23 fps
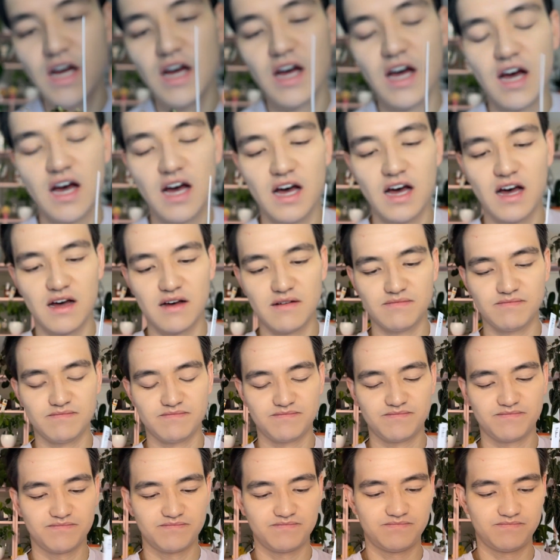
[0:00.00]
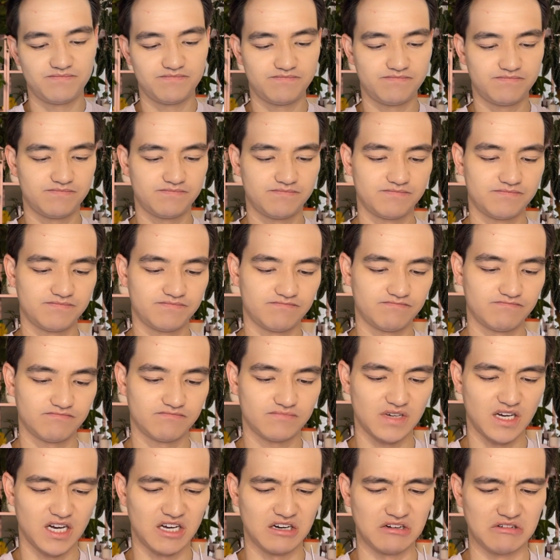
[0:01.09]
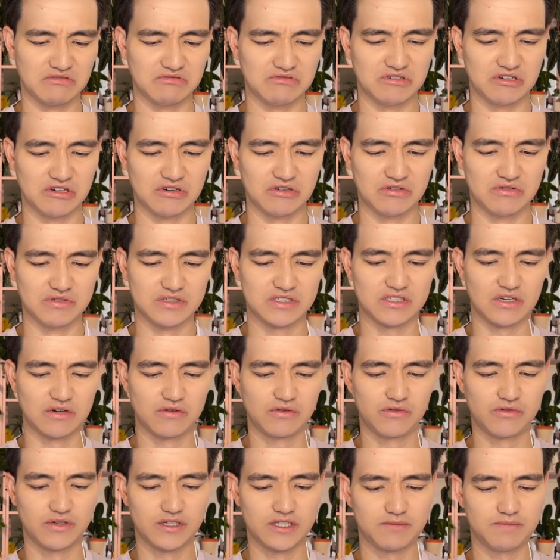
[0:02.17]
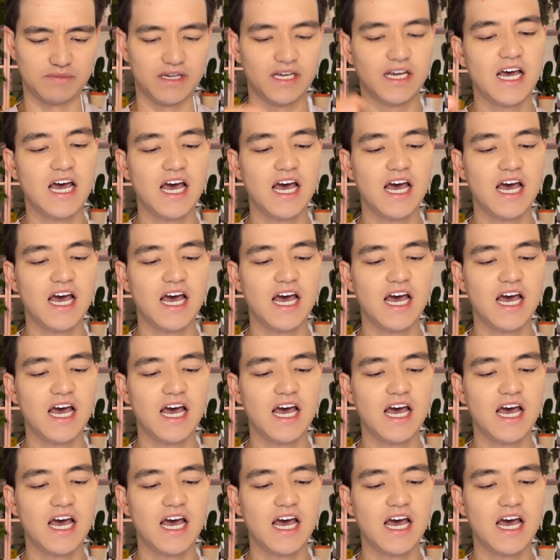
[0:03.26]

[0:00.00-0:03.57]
I don't know, it's all crispy.